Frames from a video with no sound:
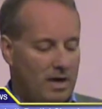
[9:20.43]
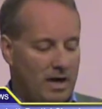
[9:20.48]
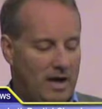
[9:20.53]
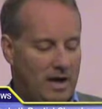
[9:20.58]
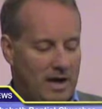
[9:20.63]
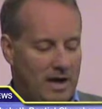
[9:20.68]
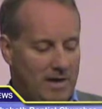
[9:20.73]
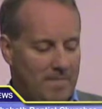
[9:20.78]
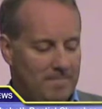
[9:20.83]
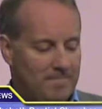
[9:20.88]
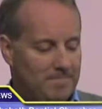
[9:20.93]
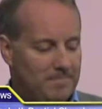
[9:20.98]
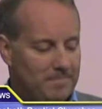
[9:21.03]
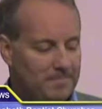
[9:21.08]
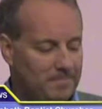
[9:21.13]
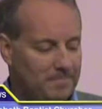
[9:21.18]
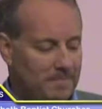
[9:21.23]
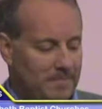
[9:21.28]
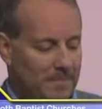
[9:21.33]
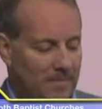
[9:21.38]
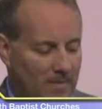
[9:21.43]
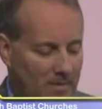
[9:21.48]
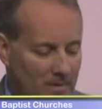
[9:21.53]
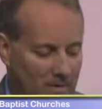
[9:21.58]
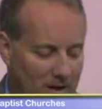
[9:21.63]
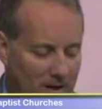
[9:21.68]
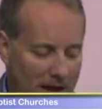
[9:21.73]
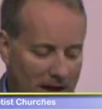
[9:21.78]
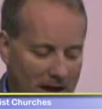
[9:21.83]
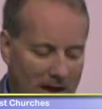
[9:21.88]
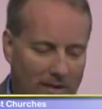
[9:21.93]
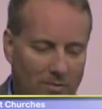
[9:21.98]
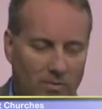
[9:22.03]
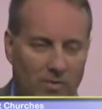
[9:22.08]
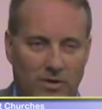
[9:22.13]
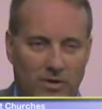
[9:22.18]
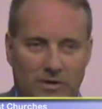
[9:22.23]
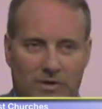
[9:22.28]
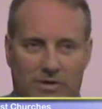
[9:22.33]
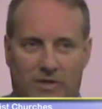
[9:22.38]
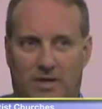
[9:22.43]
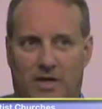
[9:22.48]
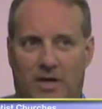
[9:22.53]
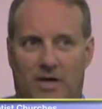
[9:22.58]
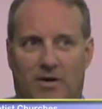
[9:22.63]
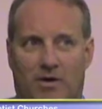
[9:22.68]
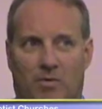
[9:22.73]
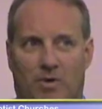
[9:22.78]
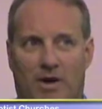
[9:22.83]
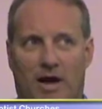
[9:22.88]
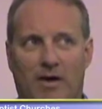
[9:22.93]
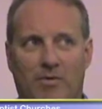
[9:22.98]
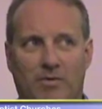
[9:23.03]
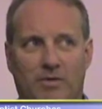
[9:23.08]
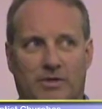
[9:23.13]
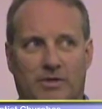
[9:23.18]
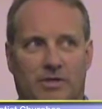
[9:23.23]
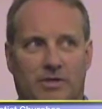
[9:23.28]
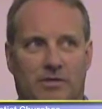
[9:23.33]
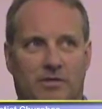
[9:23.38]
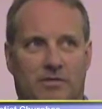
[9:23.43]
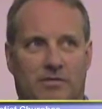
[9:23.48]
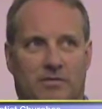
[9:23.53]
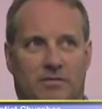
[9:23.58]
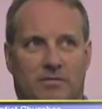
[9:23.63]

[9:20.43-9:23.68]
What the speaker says: I was, when I was in